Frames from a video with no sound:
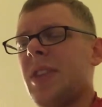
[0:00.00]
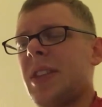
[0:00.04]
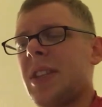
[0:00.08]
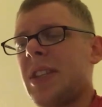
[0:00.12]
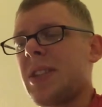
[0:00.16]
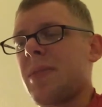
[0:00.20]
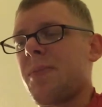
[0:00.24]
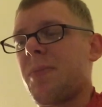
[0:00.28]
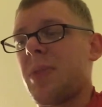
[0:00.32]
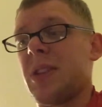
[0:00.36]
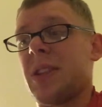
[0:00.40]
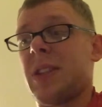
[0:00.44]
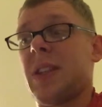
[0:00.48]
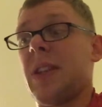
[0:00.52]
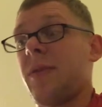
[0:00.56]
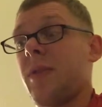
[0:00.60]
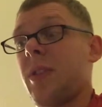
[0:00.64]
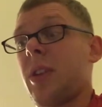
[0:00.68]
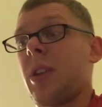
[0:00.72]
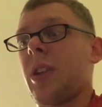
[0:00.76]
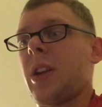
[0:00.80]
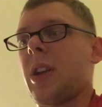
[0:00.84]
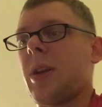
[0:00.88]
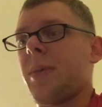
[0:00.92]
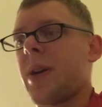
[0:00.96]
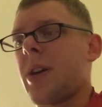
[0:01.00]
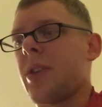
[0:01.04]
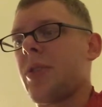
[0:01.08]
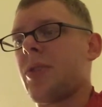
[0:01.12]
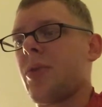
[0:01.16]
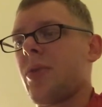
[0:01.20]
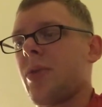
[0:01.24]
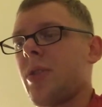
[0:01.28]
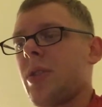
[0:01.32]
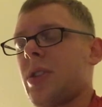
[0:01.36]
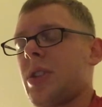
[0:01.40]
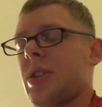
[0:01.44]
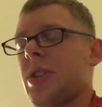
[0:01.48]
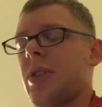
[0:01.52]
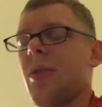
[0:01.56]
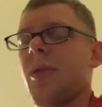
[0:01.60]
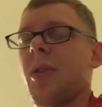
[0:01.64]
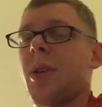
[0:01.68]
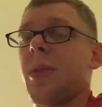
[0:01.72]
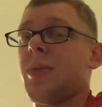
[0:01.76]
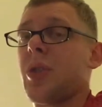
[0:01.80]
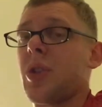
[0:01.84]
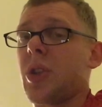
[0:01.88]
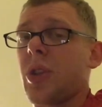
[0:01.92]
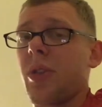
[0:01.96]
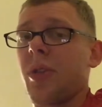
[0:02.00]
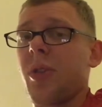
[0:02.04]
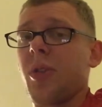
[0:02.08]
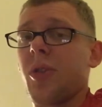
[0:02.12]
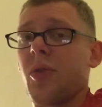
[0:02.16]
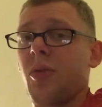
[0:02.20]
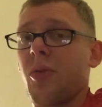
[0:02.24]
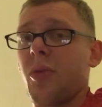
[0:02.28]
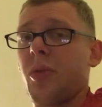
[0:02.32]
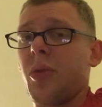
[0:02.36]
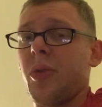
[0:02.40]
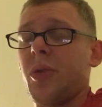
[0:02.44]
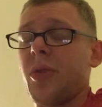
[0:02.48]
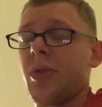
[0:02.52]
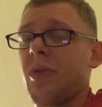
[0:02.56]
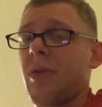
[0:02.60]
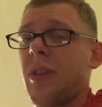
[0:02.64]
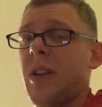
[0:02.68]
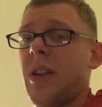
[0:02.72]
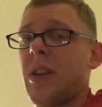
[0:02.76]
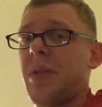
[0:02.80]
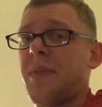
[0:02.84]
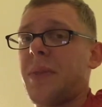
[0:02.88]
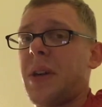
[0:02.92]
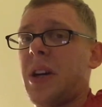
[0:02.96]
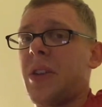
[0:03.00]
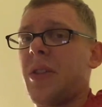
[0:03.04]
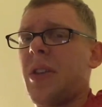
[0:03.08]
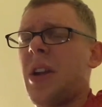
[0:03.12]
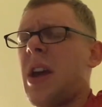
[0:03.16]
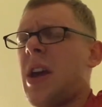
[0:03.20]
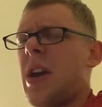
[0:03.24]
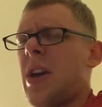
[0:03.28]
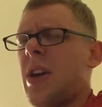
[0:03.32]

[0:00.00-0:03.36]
specifically about doors, though I'm sure there's rules written about